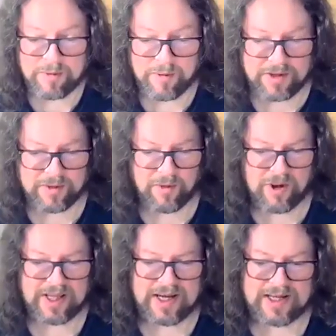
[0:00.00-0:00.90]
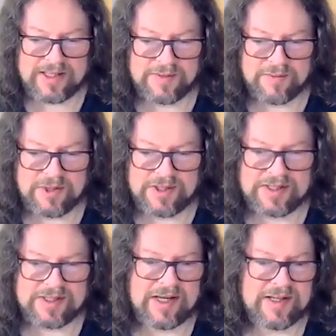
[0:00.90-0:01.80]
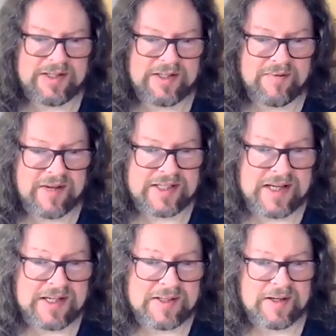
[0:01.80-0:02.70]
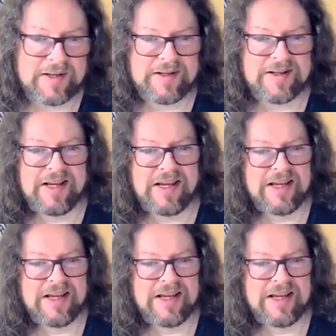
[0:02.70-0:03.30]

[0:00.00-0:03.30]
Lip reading: we wonder why the 80s music sounded so fantastic, and